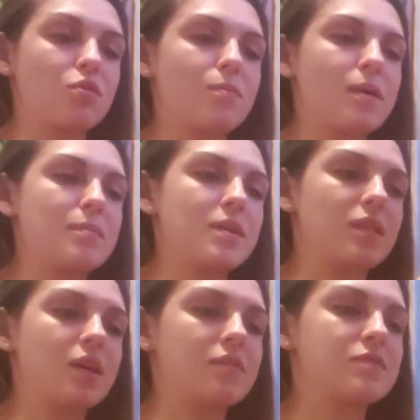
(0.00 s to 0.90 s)
There might be a
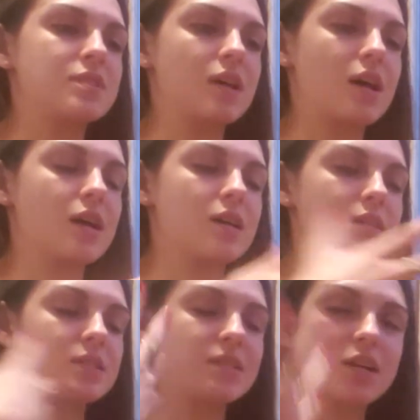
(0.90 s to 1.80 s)
lot of
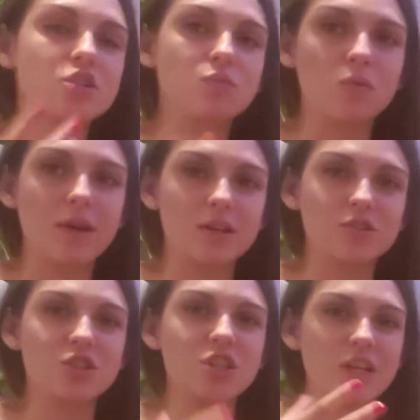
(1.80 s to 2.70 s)
sexual
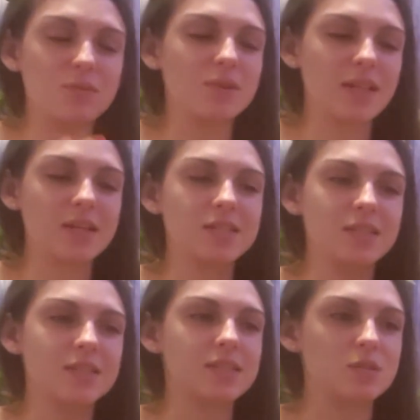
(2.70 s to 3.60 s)
energy related to
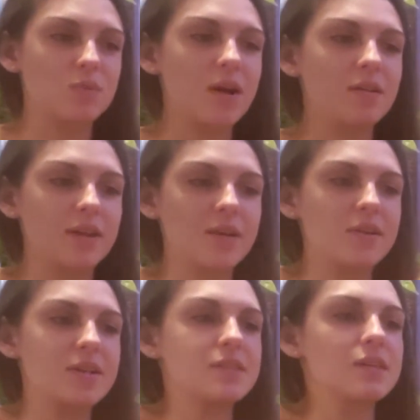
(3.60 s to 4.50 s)
this as well,
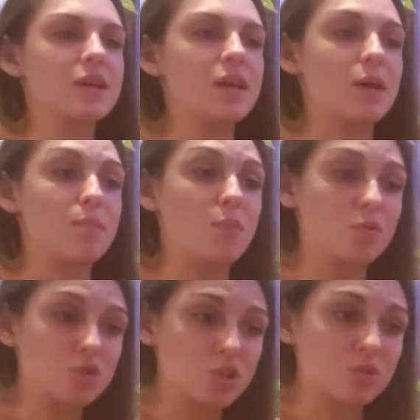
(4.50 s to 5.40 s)
Aries.
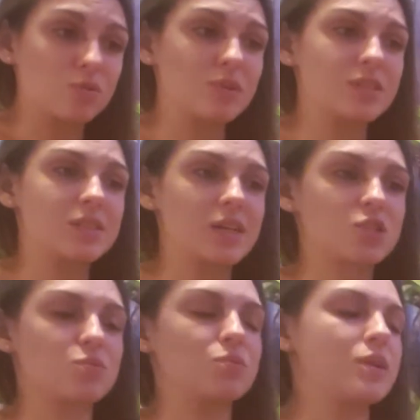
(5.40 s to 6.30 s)
Emotional and
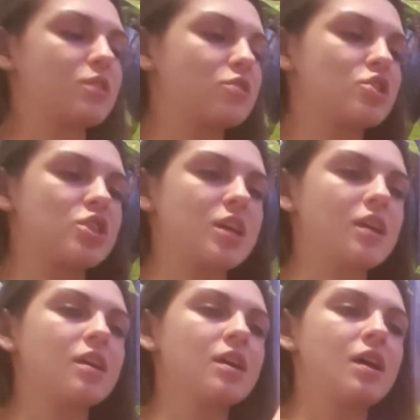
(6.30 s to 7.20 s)
sexual energy.
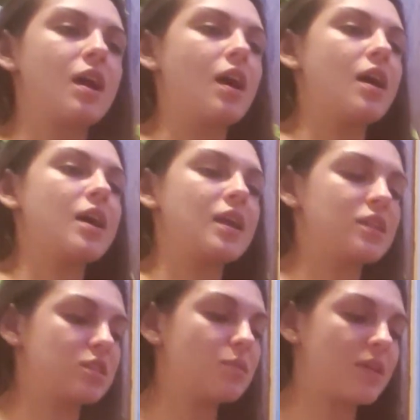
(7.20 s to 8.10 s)
And I
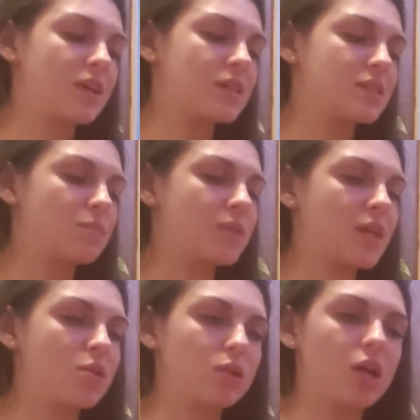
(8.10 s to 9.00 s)
think it's someone
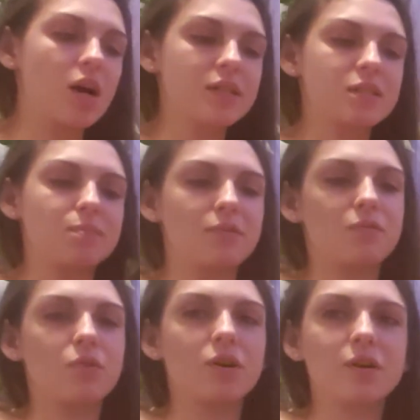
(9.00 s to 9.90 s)
that you lost
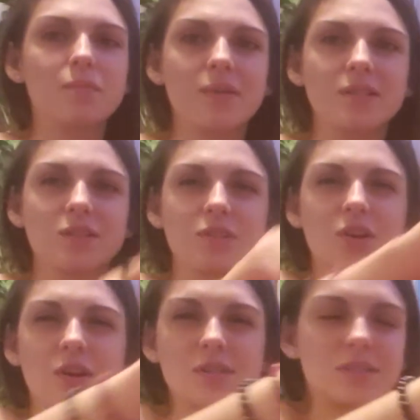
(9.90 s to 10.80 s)
before based on the
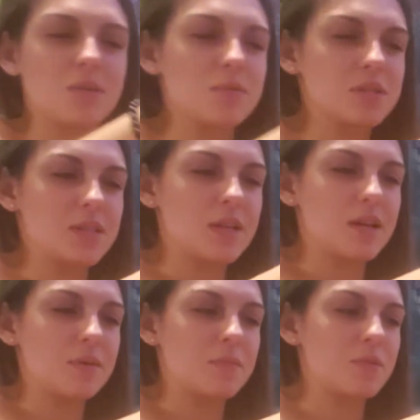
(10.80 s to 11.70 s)
cards that we're seeing
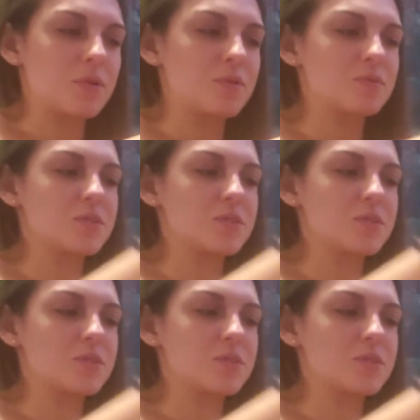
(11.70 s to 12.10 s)
come through.